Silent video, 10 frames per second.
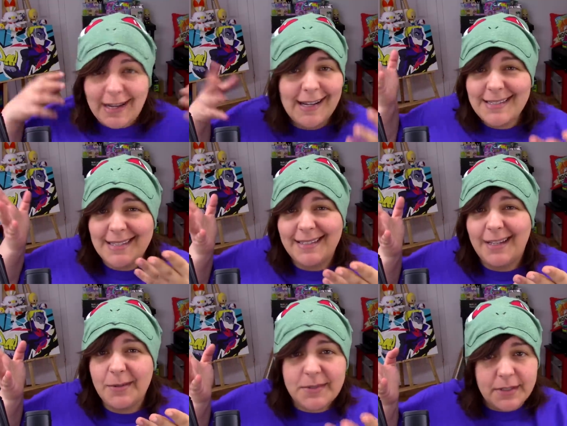I send
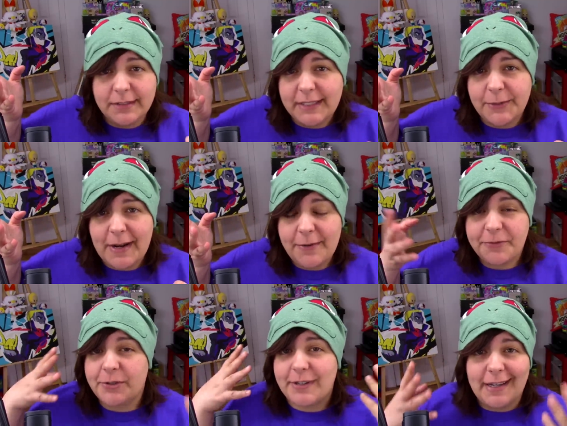out Salty
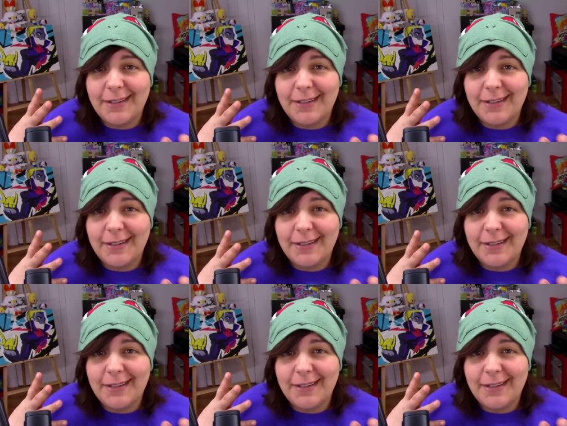Crafter